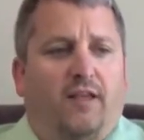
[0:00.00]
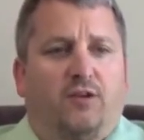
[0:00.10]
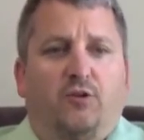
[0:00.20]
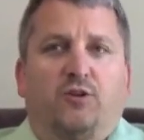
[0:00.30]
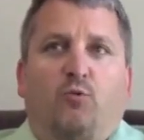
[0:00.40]

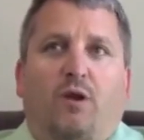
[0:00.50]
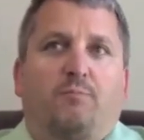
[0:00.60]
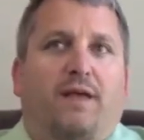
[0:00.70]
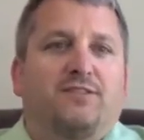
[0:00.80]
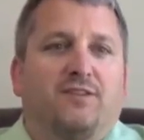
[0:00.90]
couldn't
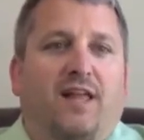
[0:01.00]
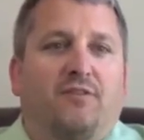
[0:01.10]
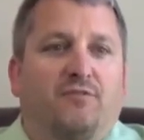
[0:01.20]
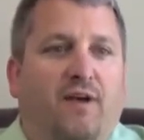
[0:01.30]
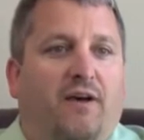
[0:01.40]
quite pencil
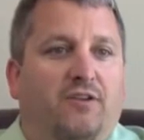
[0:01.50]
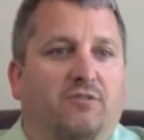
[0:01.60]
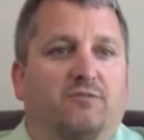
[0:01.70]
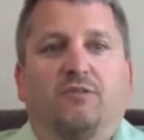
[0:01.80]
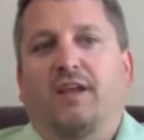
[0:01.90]
out the
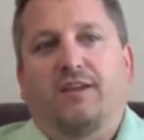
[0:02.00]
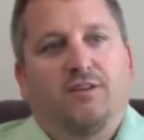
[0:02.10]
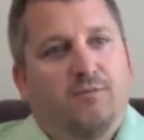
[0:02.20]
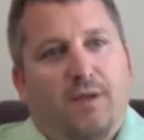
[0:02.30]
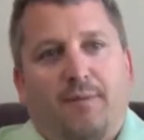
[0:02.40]
value. Okay,
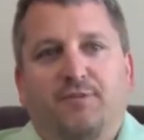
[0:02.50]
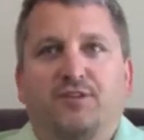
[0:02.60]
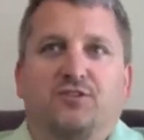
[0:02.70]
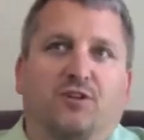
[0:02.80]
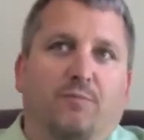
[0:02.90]
you can map
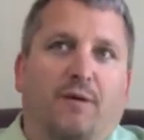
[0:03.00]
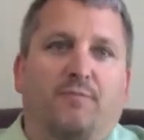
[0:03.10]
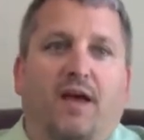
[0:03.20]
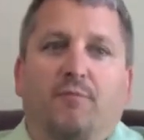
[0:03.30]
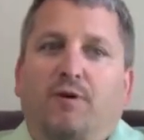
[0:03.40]
this, you can
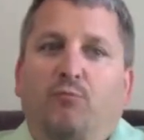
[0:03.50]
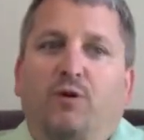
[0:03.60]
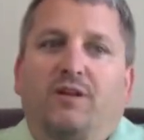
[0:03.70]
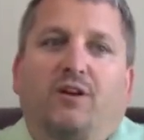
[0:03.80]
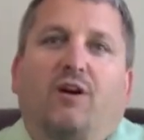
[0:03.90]
map that, but
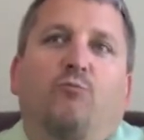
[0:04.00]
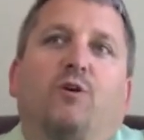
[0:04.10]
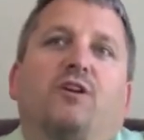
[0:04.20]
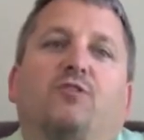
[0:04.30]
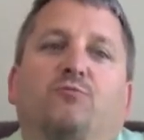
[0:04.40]

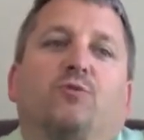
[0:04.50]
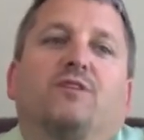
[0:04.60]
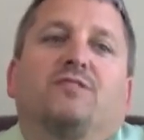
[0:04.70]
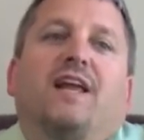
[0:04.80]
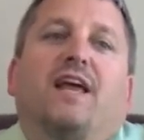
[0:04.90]
where
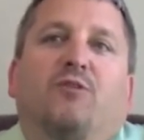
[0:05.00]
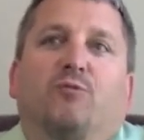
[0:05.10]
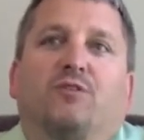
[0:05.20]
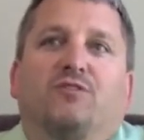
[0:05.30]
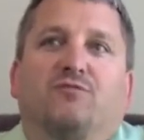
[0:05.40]
does it end?
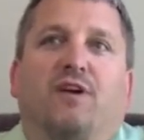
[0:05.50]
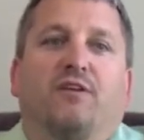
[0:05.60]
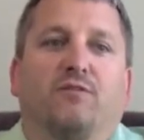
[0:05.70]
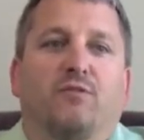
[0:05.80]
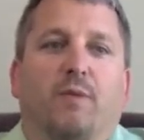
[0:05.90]
Where does the
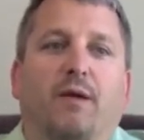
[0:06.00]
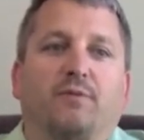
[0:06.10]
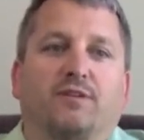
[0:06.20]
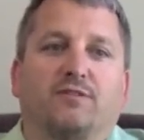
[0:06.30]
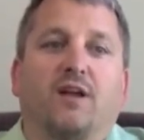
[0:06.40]
value of the
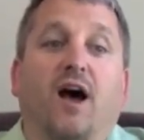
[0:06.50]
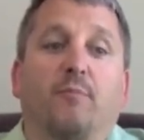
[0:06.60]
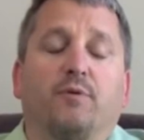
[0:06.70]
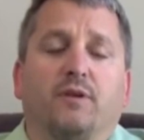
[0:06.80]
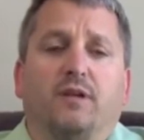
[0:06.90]
mapping
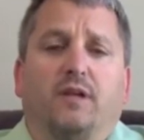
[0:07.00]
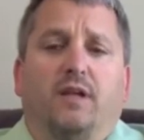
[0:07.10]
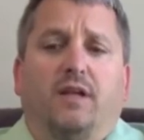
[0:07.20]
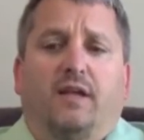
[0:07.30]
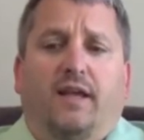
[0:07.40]
stop?
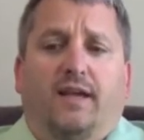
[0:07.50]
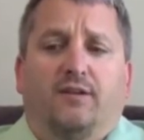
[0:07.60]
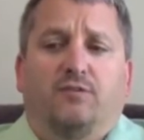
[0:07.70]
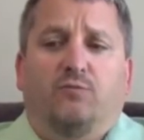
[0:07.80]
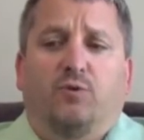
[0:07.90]

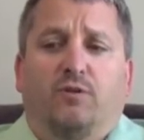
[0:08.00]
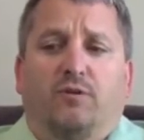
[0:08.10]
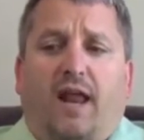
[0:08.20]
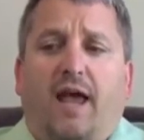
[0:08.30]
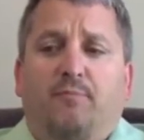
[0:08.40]
And
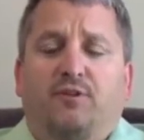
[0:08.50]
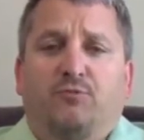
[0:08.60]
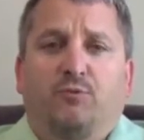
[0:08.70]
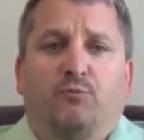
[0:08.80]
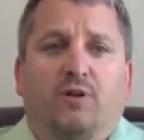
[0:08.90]
what happened
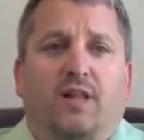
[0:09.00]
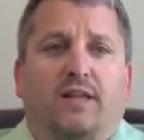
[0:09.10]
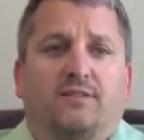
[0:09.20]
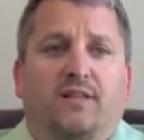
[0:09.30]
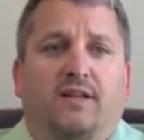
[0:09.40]
is we
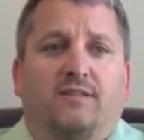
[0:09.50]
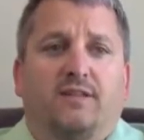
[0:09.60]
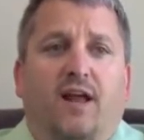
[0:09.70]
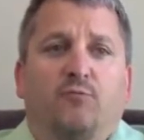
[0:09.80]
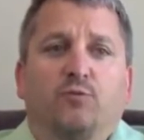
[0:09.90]
realized that it's
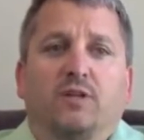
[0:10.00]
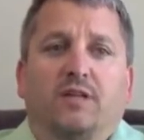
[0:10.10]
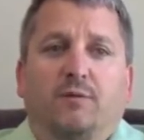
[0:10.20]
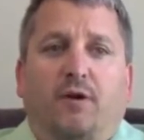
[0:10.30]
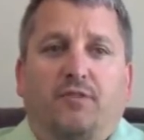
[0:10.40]
not
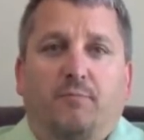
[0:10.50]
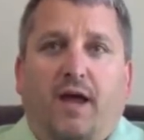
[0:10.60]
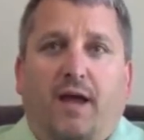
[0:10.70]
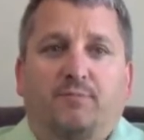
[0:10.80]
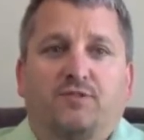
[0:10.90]
really about the
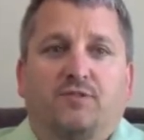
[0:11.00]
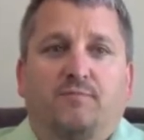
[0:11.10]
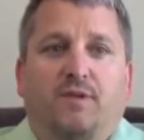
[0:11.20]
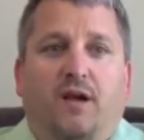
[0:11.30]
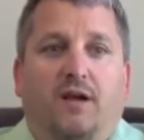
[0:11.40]
maps.
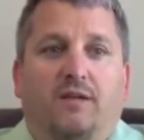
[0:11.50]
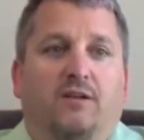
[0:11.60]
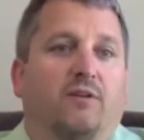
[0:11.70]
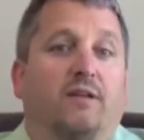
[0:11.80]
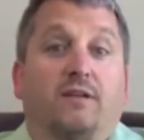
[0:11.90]

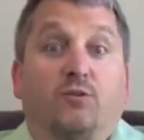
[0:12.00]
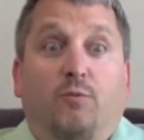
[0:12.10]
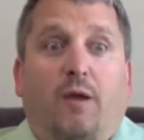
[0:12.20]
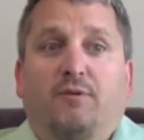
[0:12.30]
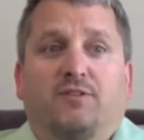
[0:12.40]

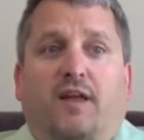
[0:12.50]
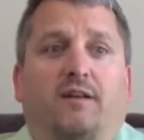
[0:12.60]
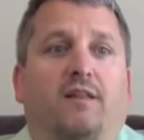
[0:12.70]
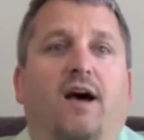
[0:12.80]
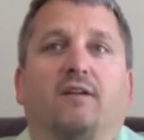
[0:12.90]
Indoor mapping's got
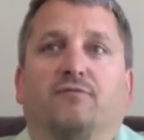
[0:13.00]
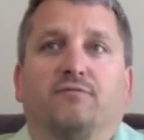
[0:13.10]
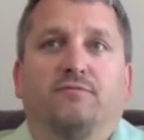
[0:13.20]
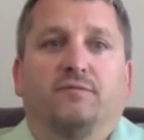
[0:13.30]
a lot of